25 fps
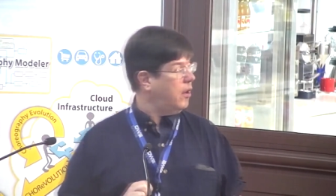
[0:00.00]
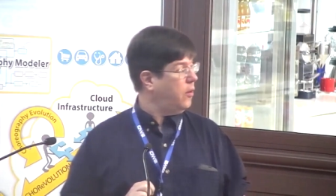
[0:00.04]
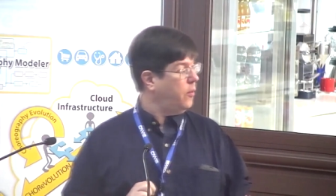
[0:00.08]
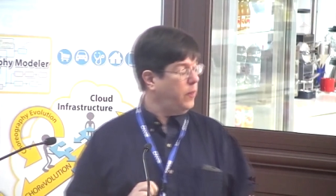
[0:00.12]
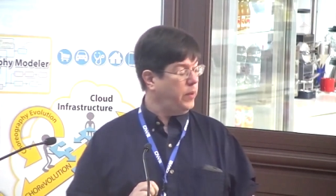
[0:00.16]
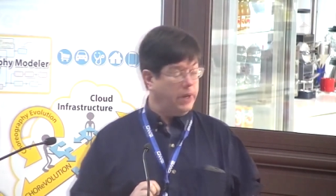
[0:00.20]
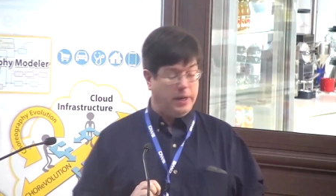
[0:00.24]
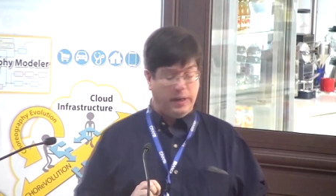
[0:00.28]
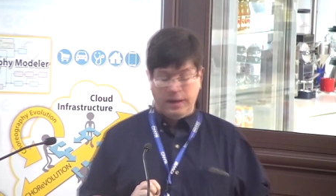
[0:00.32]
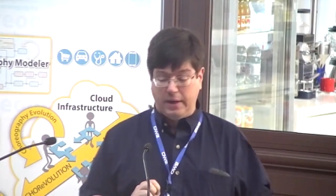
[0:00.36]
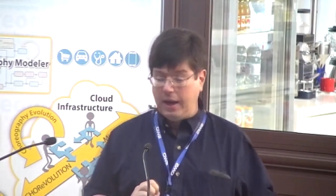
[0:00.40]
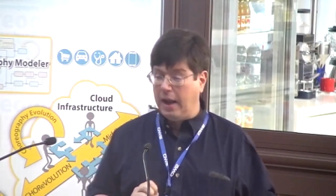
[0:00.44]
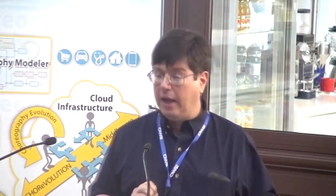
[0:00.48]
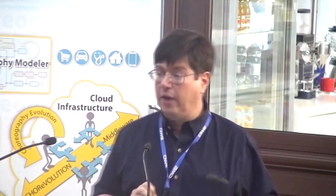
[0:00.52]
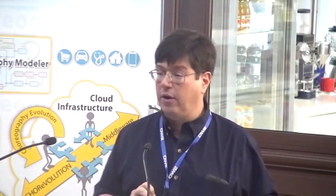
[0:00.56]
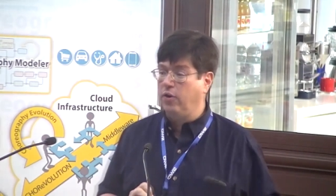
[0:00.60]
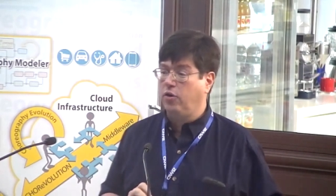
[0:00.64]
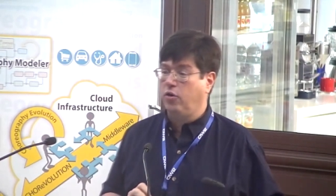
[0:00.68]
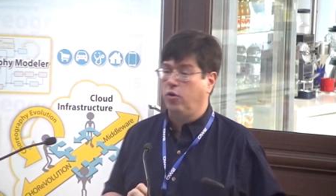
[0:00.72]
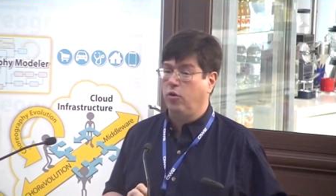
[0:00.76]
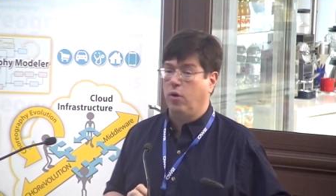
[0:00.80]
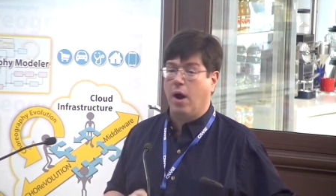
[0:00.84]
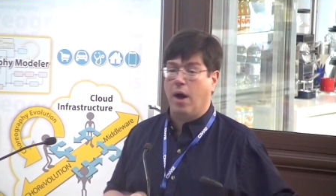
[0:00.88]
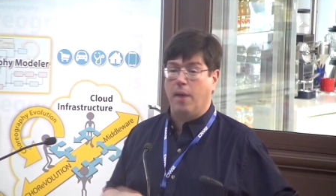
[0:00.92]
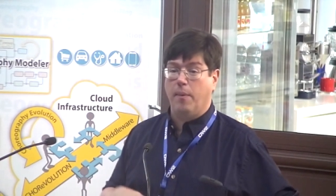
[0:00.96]
we
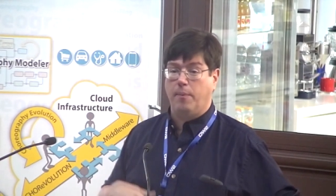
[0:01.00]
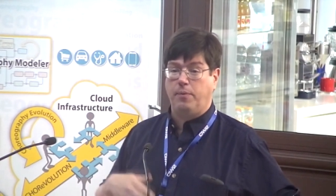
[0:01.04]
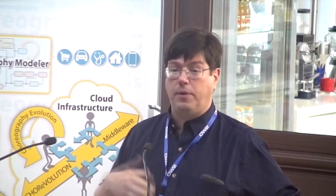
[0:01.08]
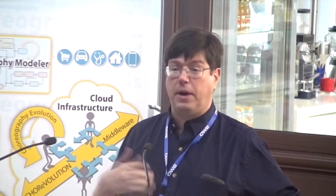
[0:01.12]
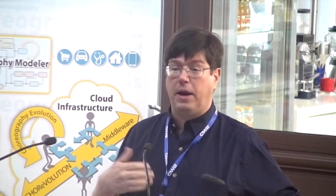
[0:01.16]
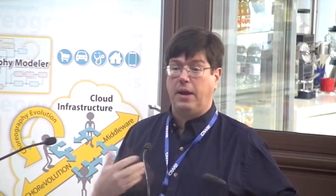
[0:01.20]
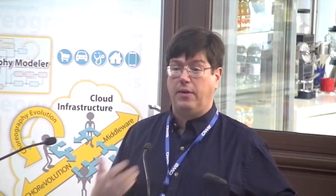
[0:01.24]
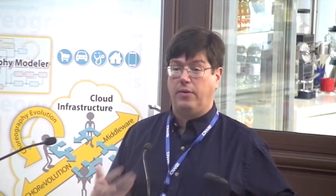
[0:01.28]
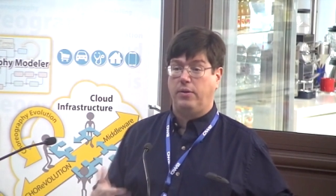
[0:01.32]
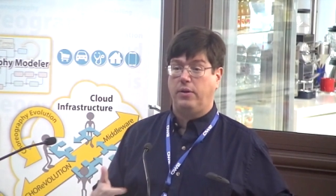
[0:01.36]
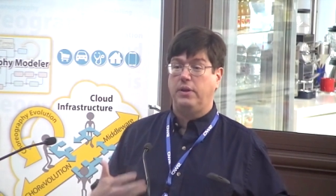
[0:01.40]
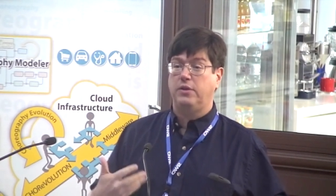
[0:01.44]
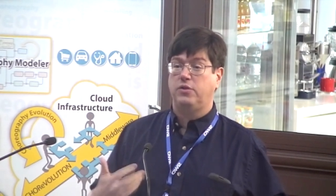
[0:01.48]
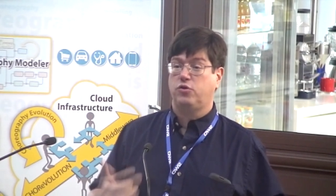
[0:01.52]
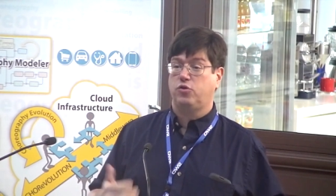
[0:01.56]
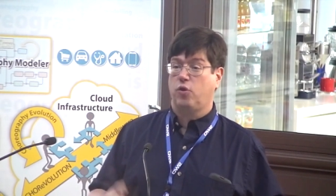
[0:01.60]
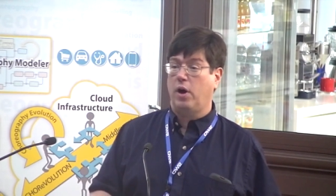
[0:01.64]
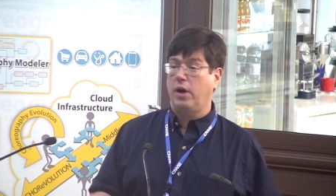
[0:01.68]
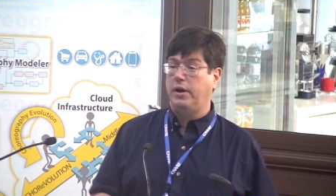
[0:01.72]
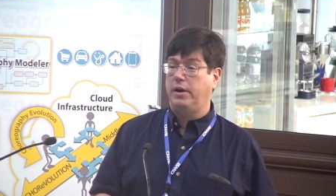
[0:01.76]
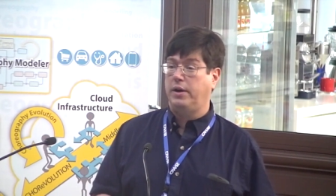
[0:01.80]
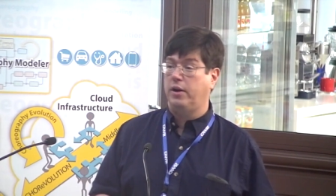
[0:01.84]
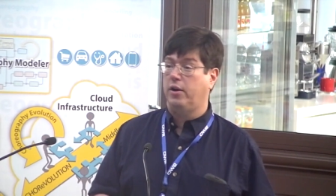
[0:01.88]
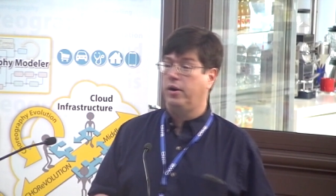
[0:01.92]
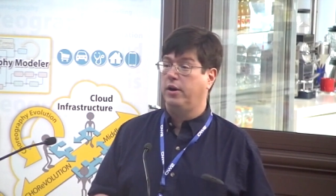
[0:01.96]
intend to update these
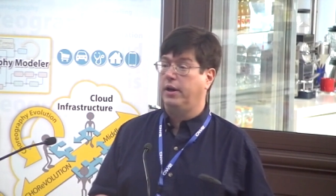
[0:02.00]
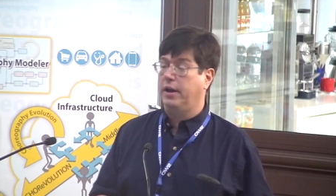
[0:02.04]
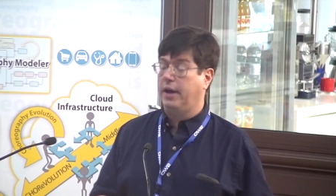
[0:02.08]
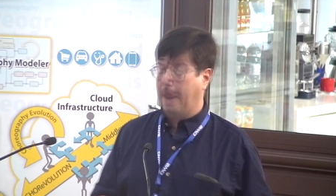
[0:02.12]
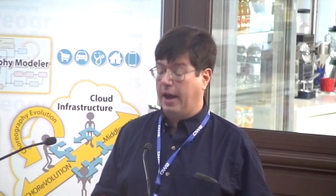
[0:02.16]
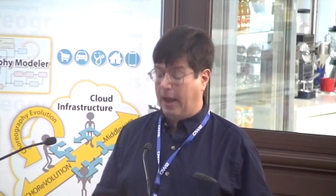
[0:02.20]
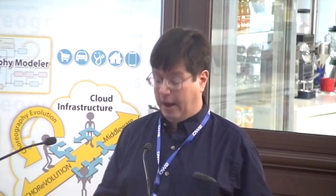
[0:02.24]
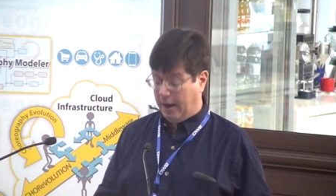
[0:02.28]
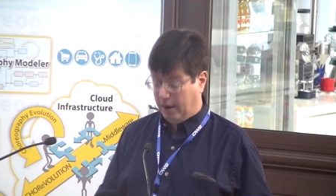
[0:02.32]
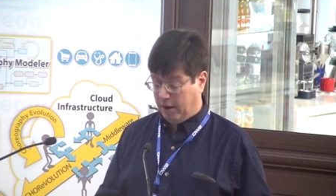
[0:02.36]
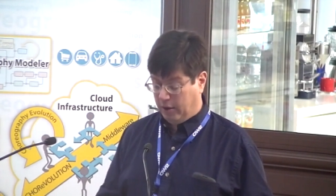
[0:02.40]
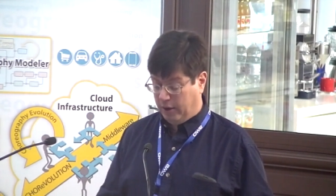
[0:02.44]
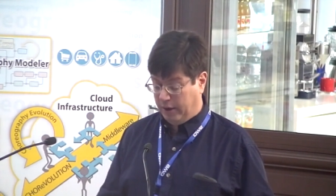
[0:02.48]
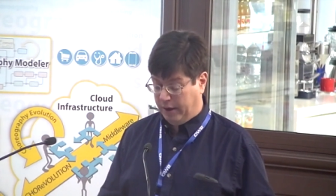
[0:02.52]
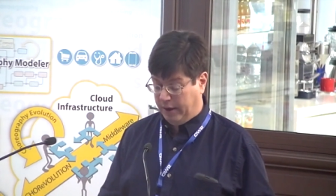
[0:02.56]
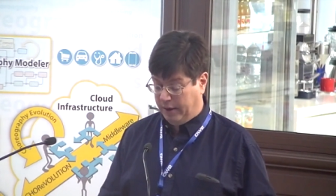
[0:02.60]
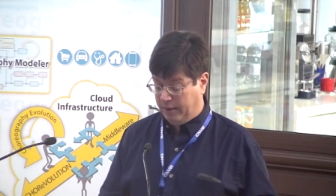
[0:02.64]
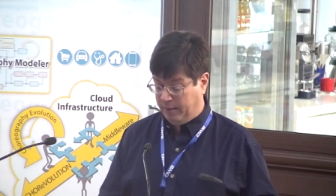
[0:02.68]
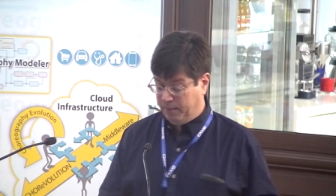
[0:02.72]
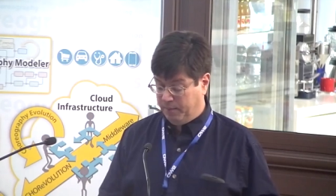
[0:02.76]
criteria annually.